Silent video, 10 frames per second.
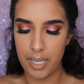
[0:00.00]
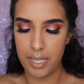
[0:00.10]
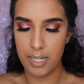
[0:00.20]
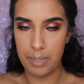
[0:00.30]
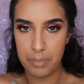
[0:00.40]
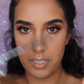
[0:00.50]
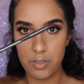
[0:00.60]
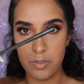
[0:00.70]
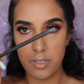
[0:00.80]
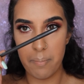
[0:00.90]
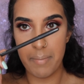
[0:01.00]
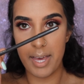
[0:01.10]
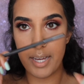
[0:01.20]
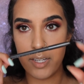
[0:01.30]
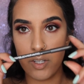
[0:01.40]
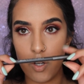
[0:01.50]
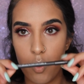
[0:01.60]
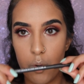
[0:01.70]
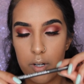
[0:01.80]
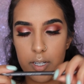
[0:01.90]
and I'm gonna use MAC
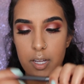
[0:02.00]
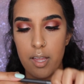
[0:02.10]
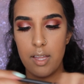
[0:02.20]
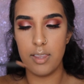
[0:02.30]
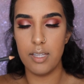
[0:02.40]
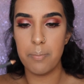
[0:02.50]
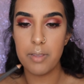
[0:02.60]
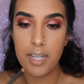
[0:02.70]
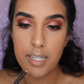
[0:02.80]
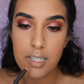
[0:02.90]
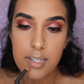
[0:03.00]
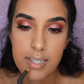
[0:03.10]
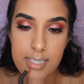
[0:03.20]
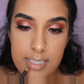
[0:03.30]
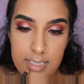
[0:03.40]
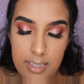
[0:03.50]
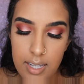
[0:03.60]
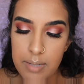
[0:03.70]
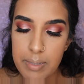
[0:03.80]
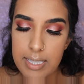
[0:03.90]
Cork Lipliner and just
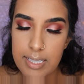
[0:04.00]
line my